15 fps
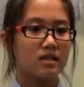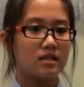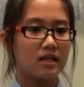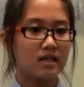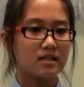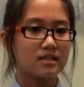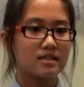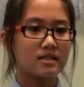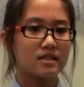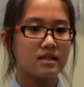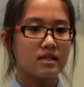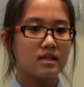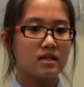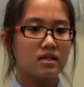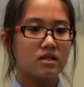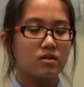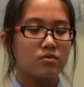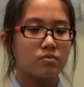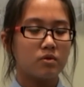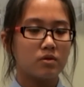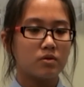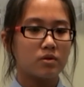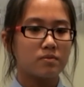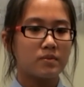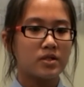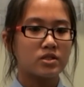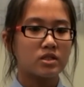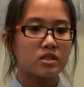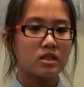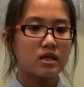Next, we will
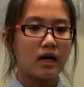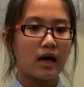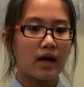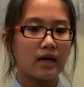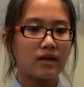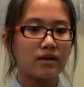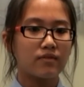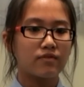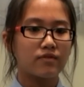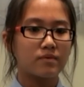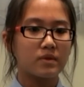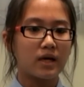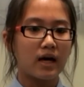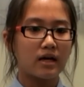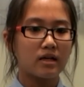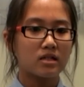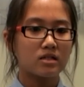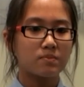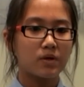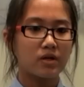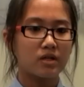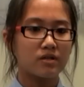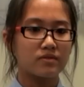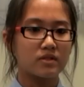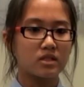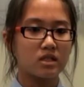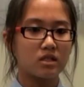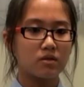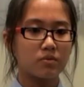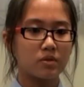measure the height from the highest point of the
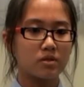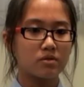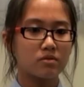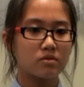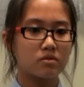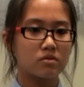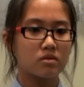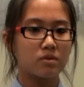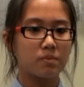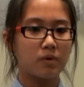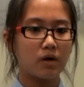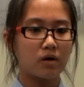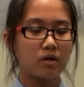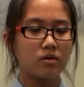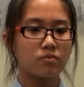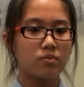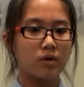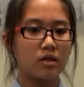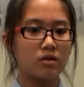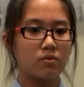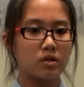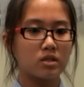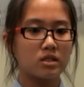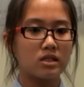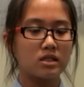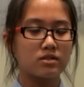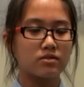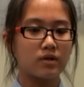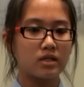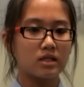turning wheel to the point where the water
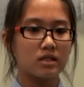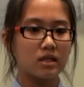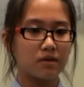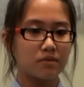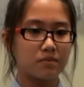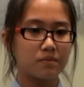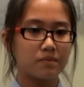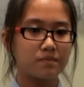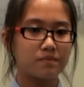is running down.